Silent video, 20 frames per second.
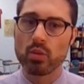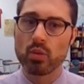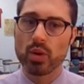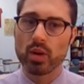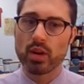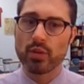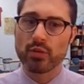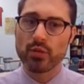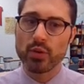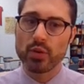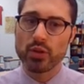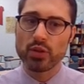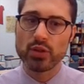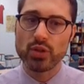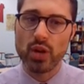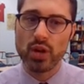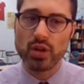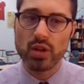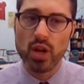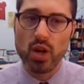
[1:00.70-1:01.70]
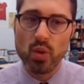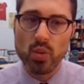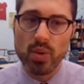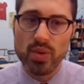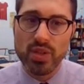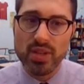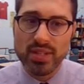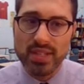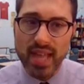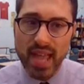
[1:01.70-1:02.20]
We're going to first start
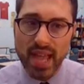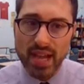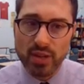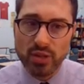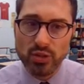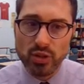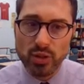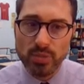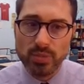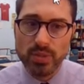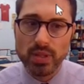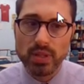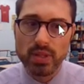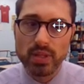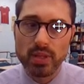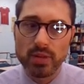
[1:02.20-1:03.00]
with this excerpt